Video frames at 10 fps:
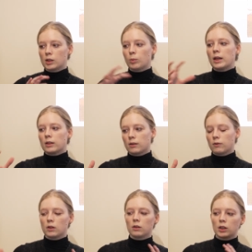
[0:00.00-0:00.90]
space
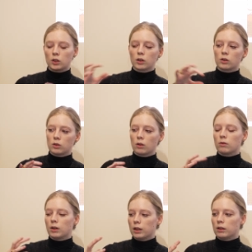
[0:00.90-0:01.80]
of the like the
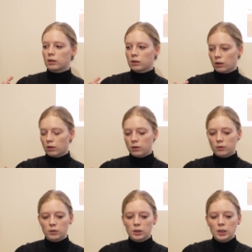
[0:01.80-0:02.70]
stone and the stucco.